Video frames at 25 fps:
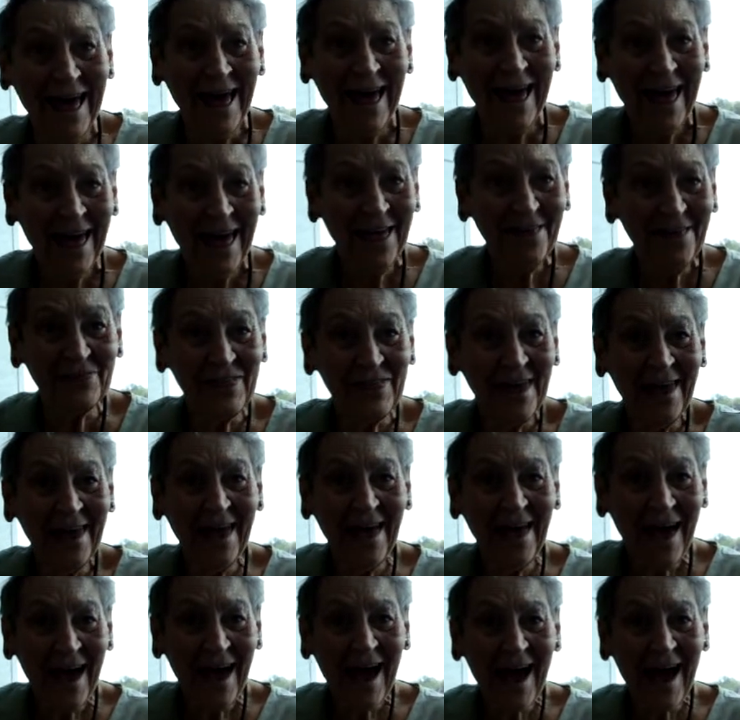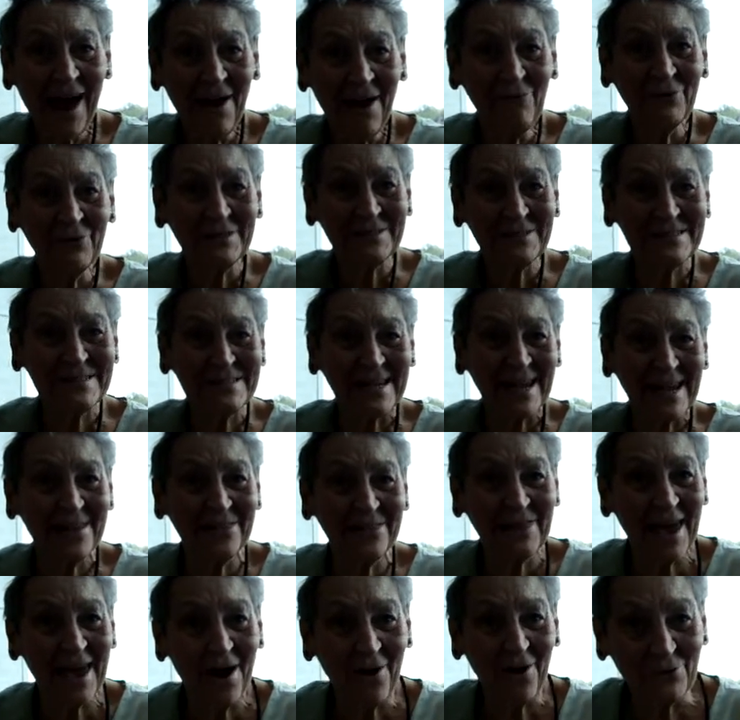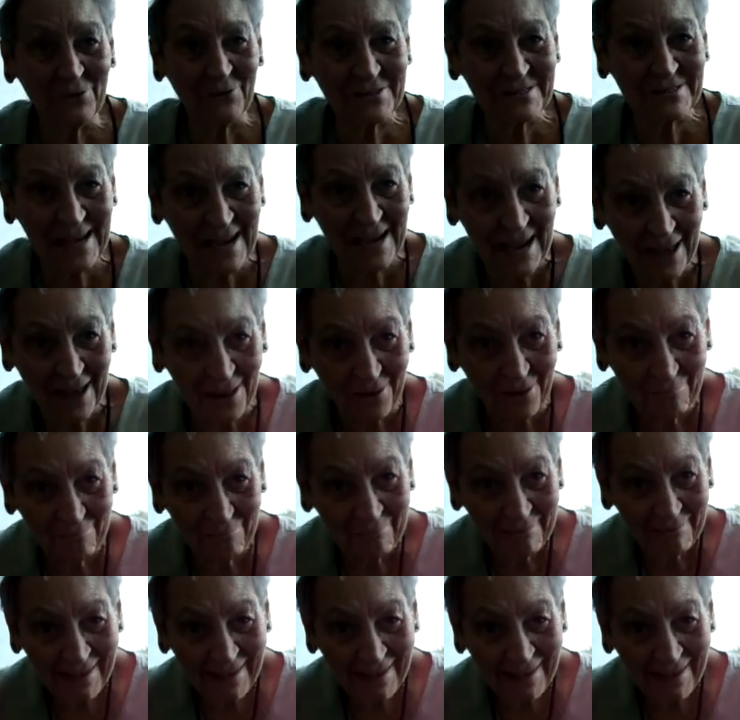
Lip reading: I would say that was help.